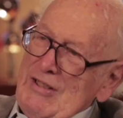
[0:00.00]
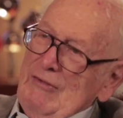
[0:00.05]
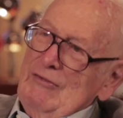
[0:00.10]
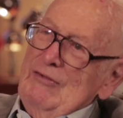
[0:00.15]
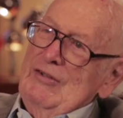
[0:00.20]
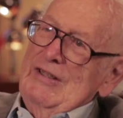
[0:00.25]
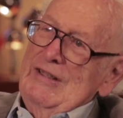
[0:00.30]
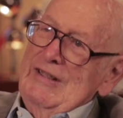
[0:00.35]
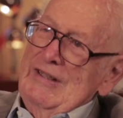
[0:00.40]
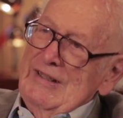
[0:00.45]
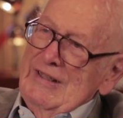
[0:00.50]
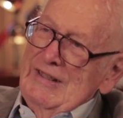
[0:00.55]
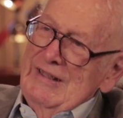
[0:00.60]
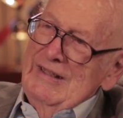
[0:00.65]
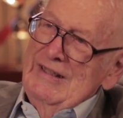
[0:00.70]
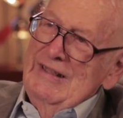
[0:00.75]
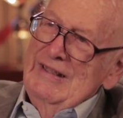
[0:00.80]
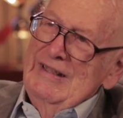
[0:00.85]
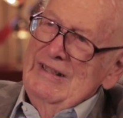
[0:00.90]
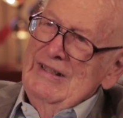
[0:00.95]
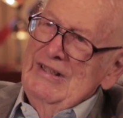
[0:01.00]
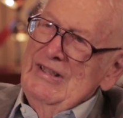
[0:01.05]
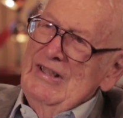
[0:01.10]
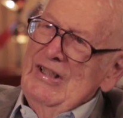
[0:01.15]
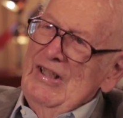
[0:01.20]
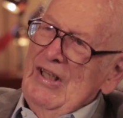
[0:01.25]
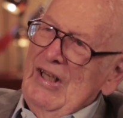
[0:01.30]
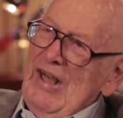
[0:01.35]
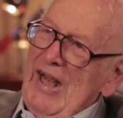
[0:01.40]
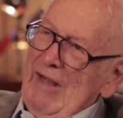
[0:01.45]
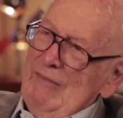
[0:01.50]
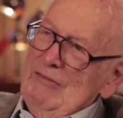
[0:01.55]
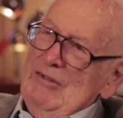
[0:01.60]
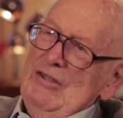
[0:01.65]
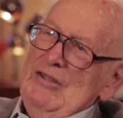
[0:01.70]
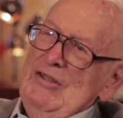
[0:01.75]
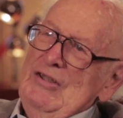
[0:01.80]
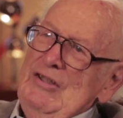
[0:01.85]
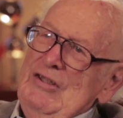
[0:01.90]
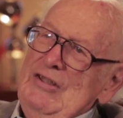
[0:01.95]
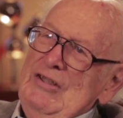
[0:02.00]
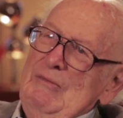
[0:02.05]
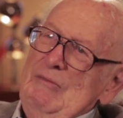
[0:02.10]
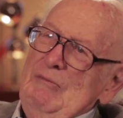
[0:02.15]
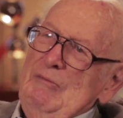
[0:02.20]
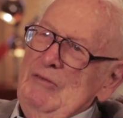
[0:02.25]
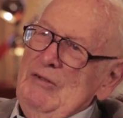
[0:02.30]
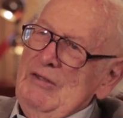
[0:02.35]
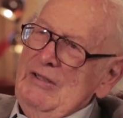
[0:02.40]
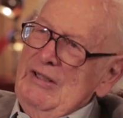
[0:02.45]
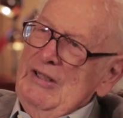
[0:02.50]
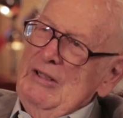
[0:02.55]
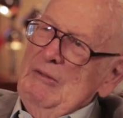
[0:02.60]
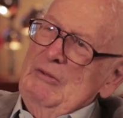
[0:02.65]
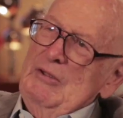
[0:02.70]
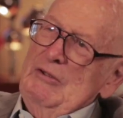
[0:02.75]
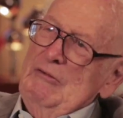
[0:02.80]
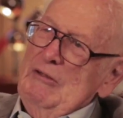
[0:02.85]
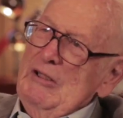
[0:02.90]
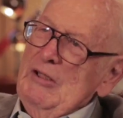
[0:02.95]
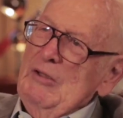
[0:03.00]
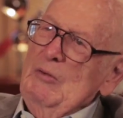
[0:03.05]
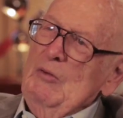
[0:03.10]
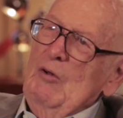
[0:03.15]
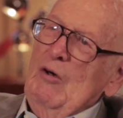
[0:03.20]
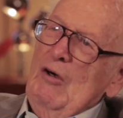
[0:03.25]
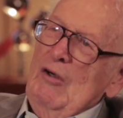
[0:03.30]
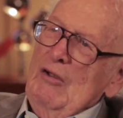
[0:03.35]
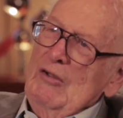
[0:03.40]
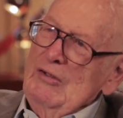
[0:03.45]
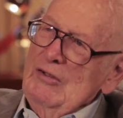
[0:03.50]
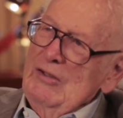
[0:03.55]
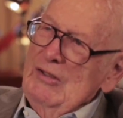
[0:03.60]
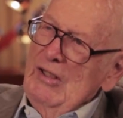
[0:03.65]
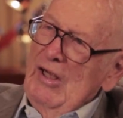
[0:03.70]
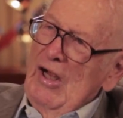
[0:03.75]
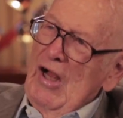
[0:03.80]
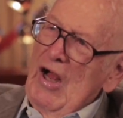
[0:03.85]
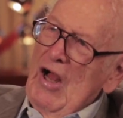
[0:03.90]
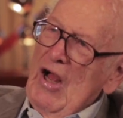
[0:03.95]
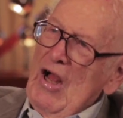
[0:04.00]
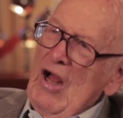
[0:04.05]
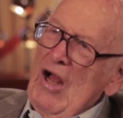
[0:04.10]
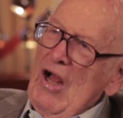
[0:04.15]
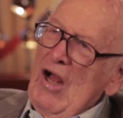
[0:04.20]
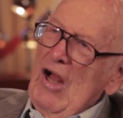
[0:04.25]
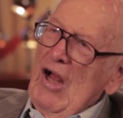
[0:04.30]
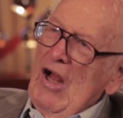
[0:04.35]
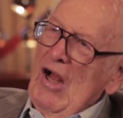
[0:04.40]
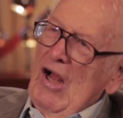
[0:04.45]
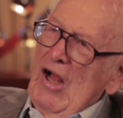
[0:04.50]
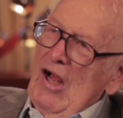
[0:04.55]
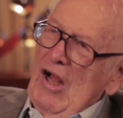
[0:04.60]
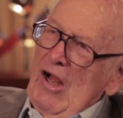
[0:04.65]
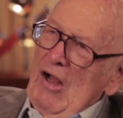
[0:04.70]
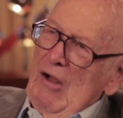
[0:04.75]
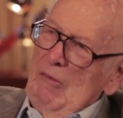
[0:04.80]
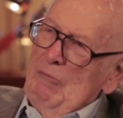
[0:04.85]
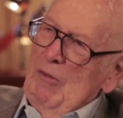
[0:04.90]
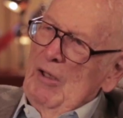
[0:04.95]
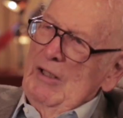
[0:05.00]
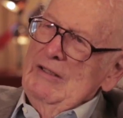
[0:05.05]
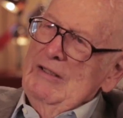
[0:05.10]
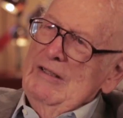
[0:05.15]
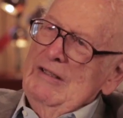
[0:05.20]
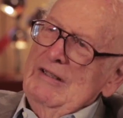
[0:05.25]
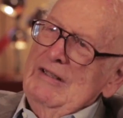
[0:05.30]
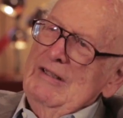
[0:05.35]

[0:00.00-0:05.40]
of this, having to deal with the real world, but